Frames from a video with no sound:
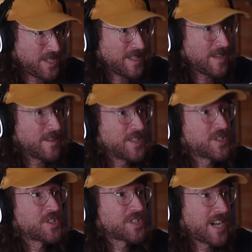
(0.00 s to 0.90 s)
theories.
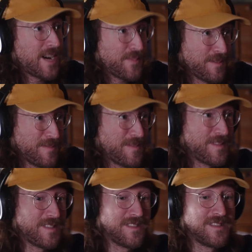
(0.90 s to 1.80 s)
Stop.
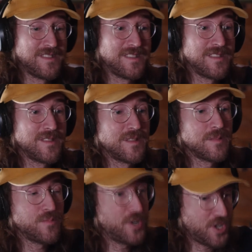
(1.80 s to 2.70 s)

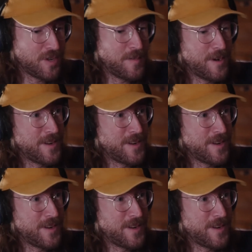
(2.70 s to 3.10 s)
Put your phone